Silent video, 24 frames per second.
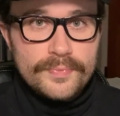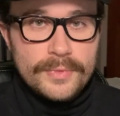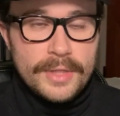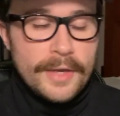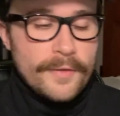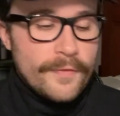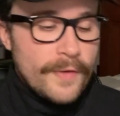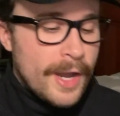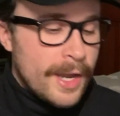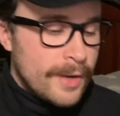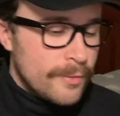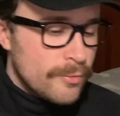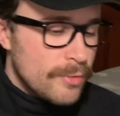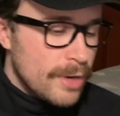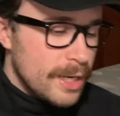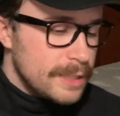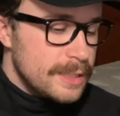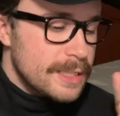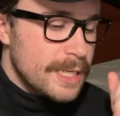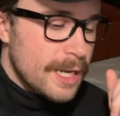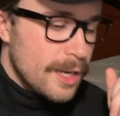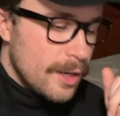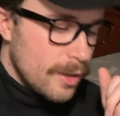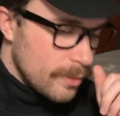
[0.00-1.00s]
If I write
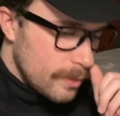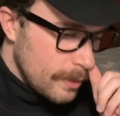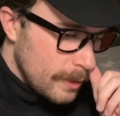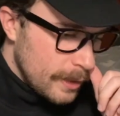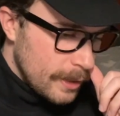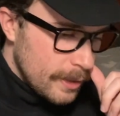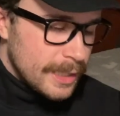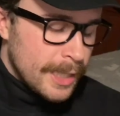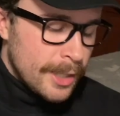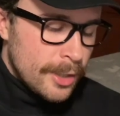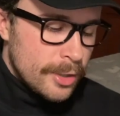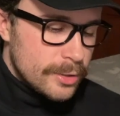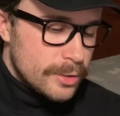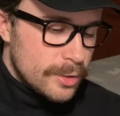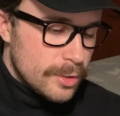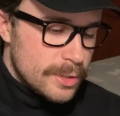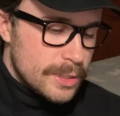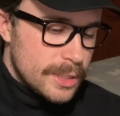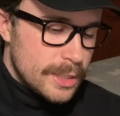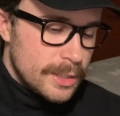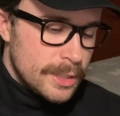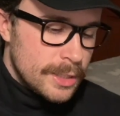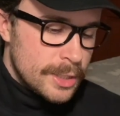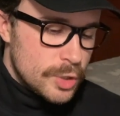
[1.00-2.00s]
down
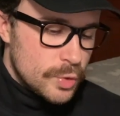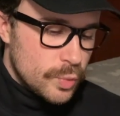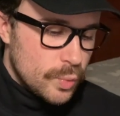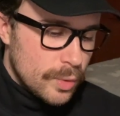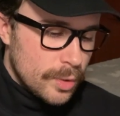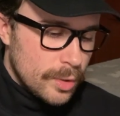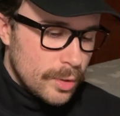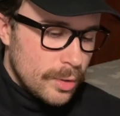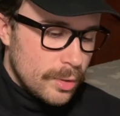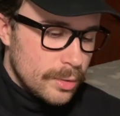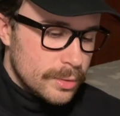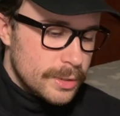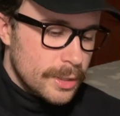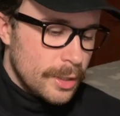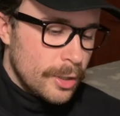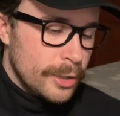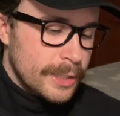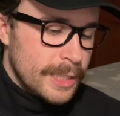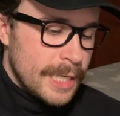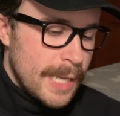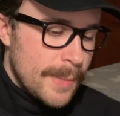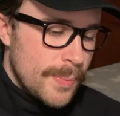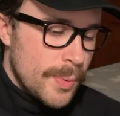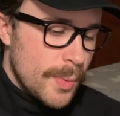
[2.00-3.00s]
characters in this world are
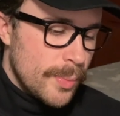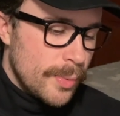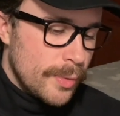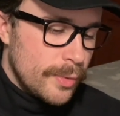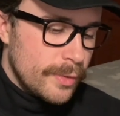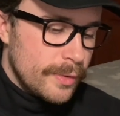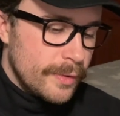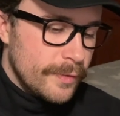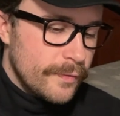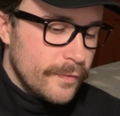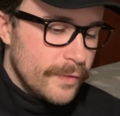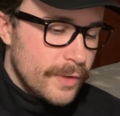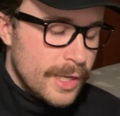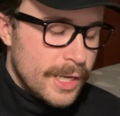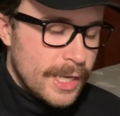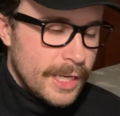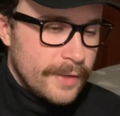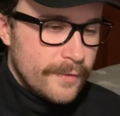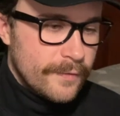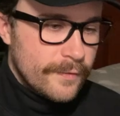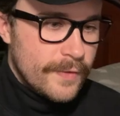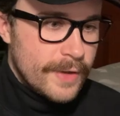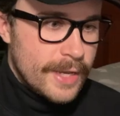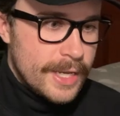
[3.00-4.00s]
capable of
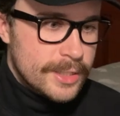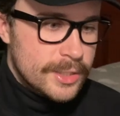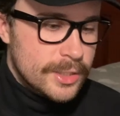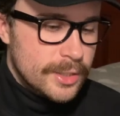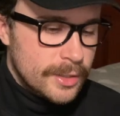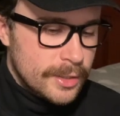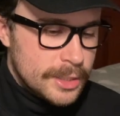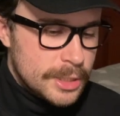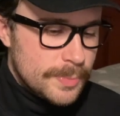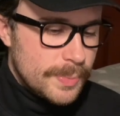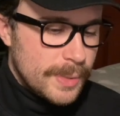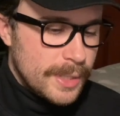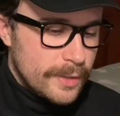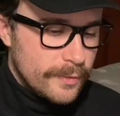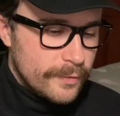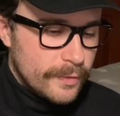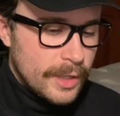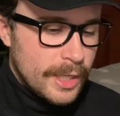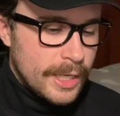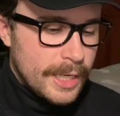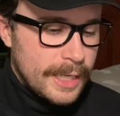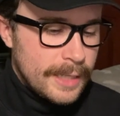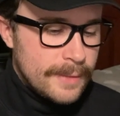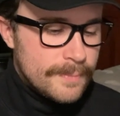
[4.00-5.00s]
flying faster than the speed of
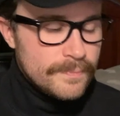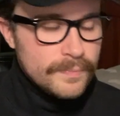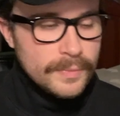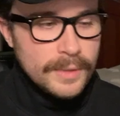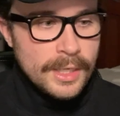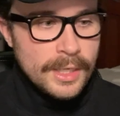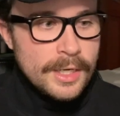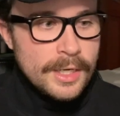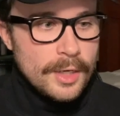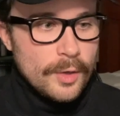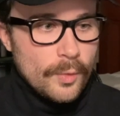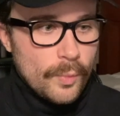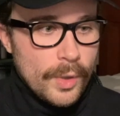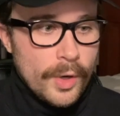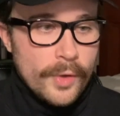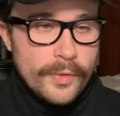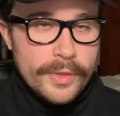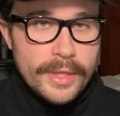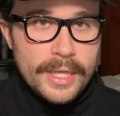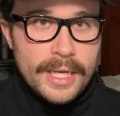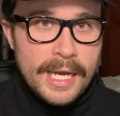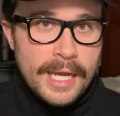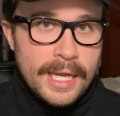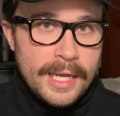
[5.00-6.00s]
light, well,
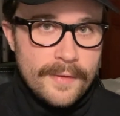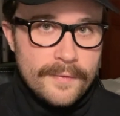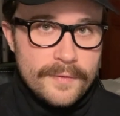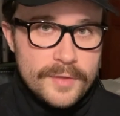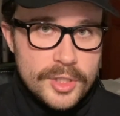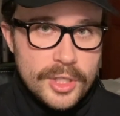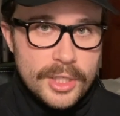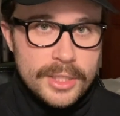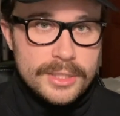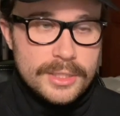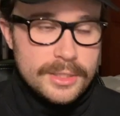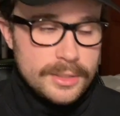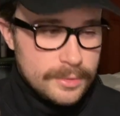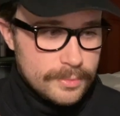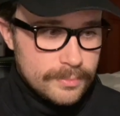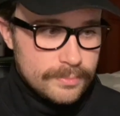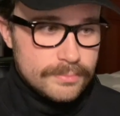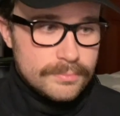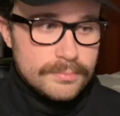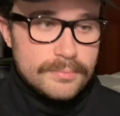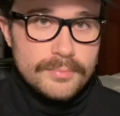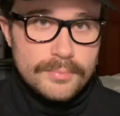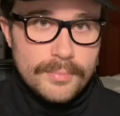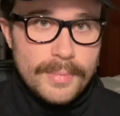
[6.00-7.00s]
then I have just
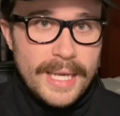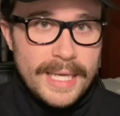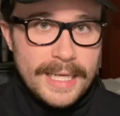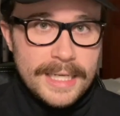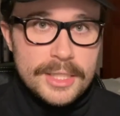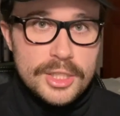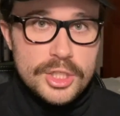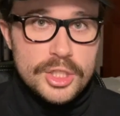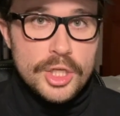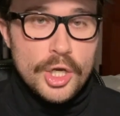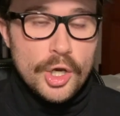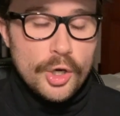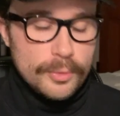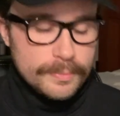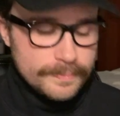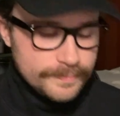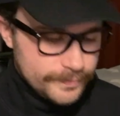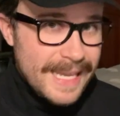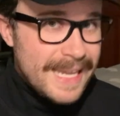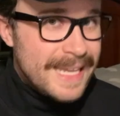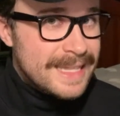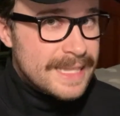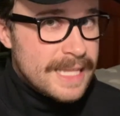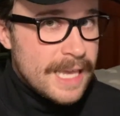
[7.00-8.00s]
made it so
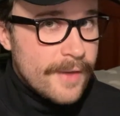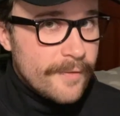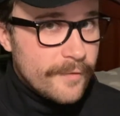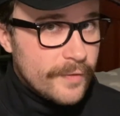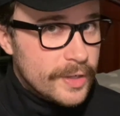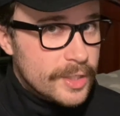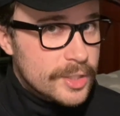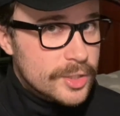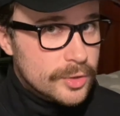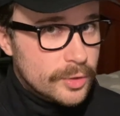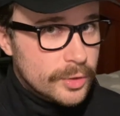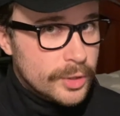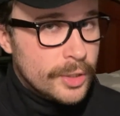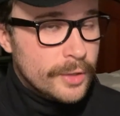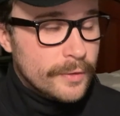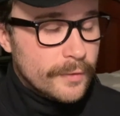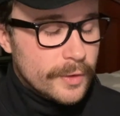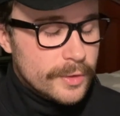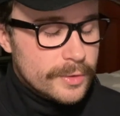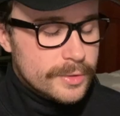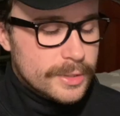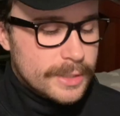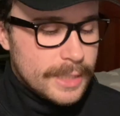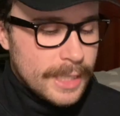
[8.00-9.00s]
in that fictional
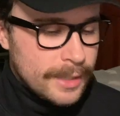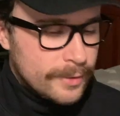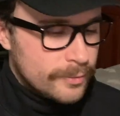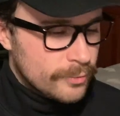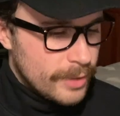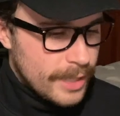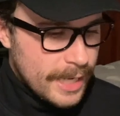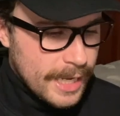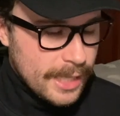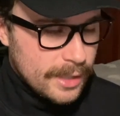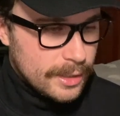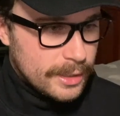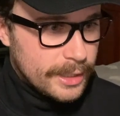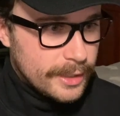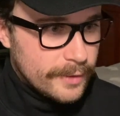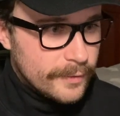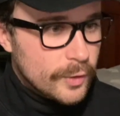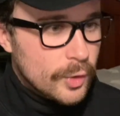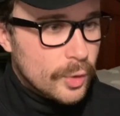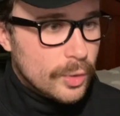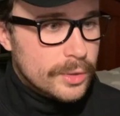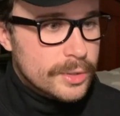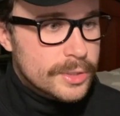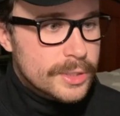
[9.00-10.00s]
universe, not in reality, of
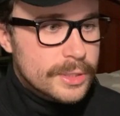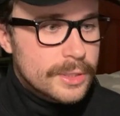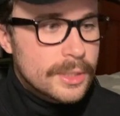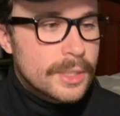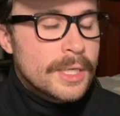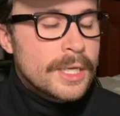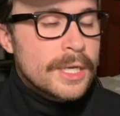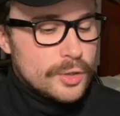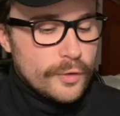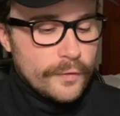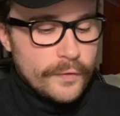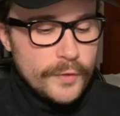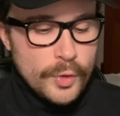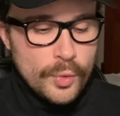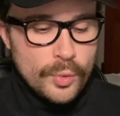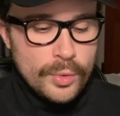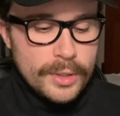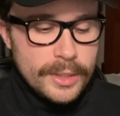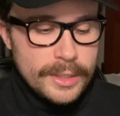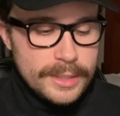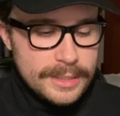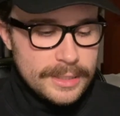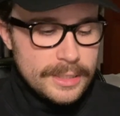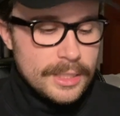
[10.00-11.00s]
course. So if you were
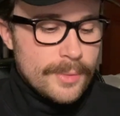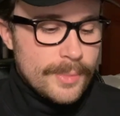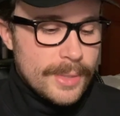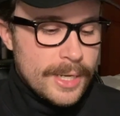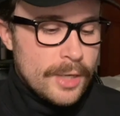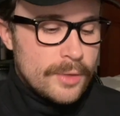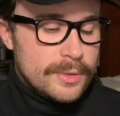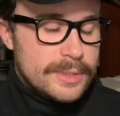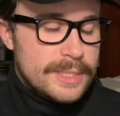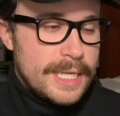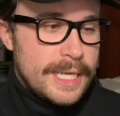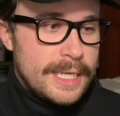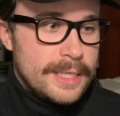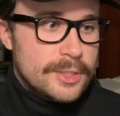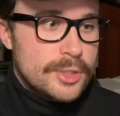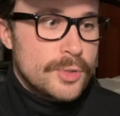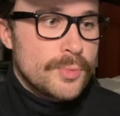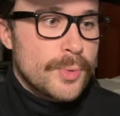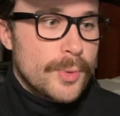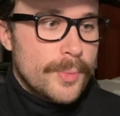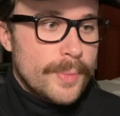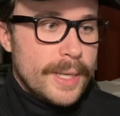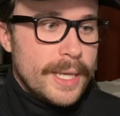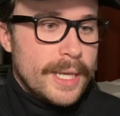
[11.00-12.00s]
to somehow take
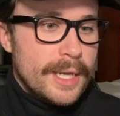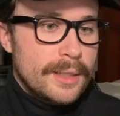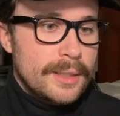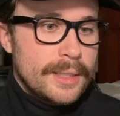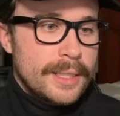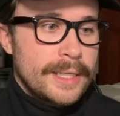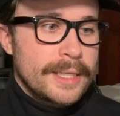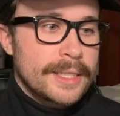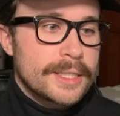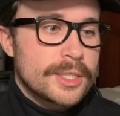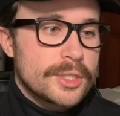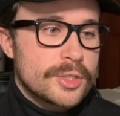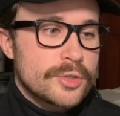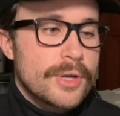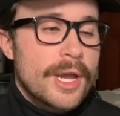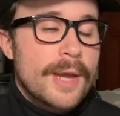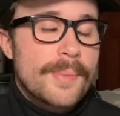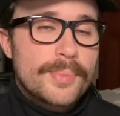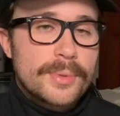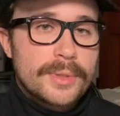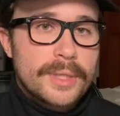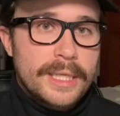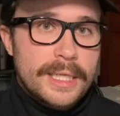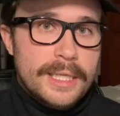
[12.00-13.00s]
Superman and
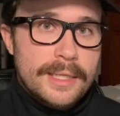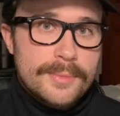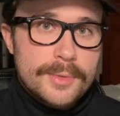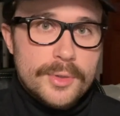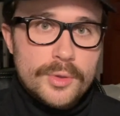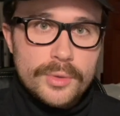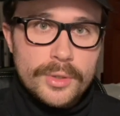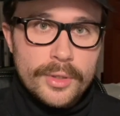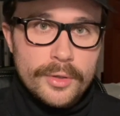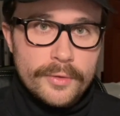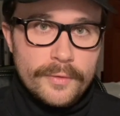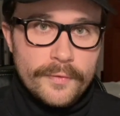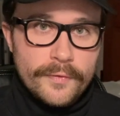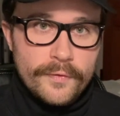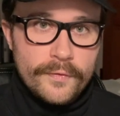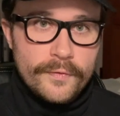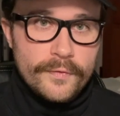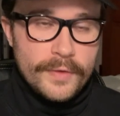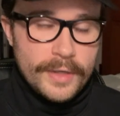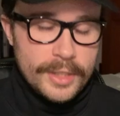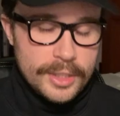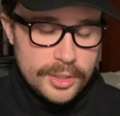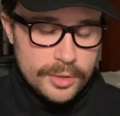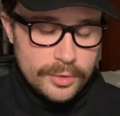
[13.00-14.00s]
extrapolate him to another
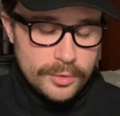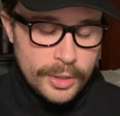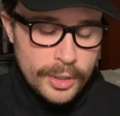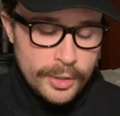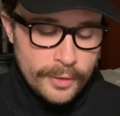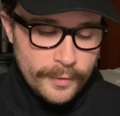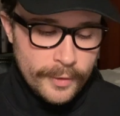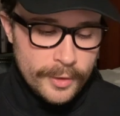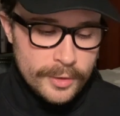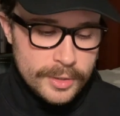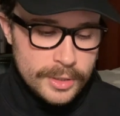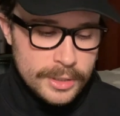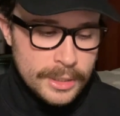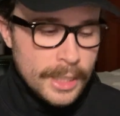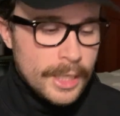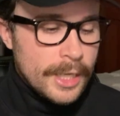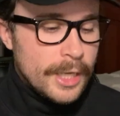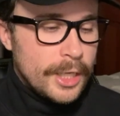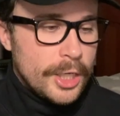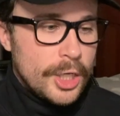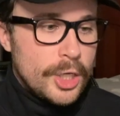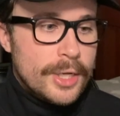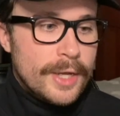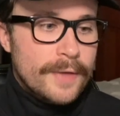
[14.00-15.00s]
fictional universe,
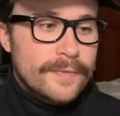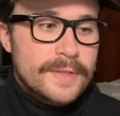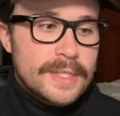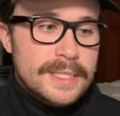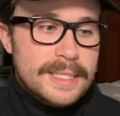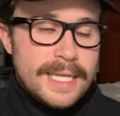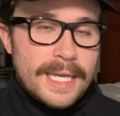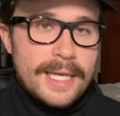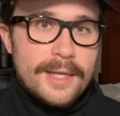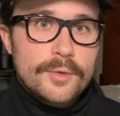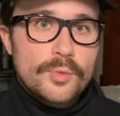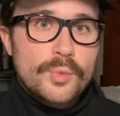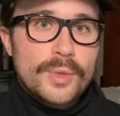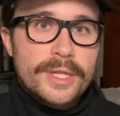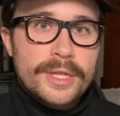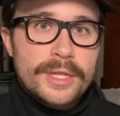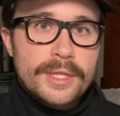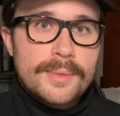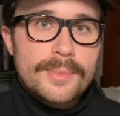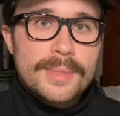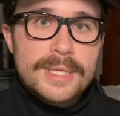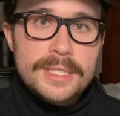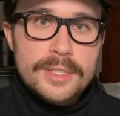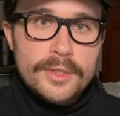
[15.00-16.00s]
you'd have to take with
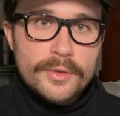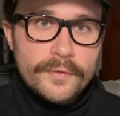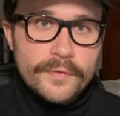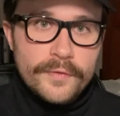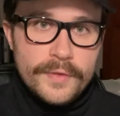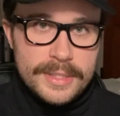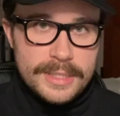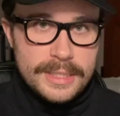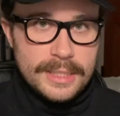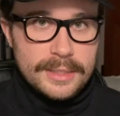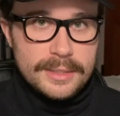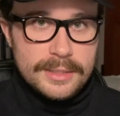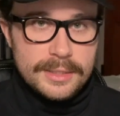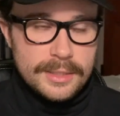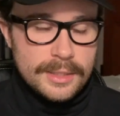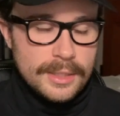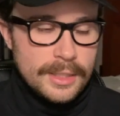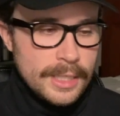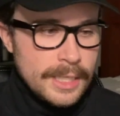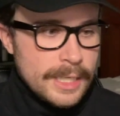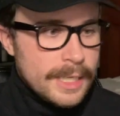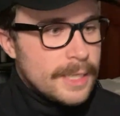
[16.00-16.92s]
him his own physics.